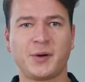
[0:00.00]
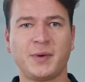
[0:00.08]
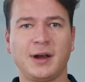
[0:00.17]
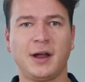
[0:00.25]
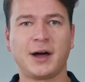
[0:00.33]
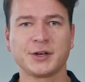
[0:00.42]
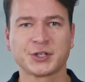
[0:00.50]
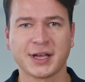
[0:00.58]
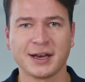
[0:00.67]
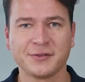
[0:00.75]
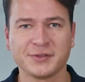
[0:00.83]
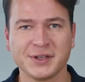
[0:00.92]
from a large
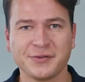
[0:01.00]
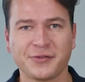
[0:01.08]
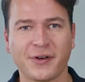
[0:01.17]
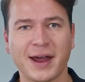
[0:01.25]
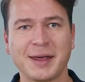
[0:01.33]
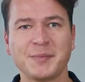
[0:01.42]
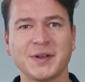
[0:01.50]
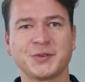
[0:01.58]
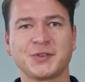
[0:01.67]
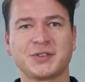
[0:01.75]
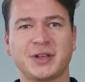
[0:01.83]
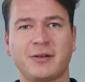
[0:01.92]
CAN FD frame
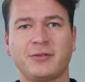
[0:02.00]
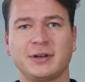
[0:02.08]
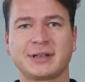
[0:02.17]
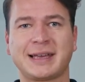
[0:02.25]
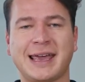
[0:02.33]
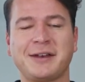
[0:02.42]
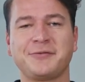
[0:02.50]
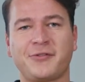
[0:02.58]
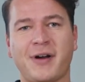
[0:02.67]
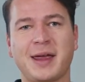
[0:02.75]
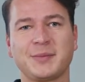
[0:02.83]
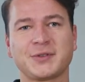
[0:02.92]
into several CAN
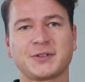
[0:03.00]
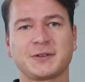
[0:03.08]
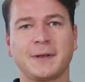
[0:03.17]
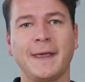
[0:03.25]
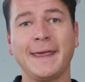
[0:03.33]
frames.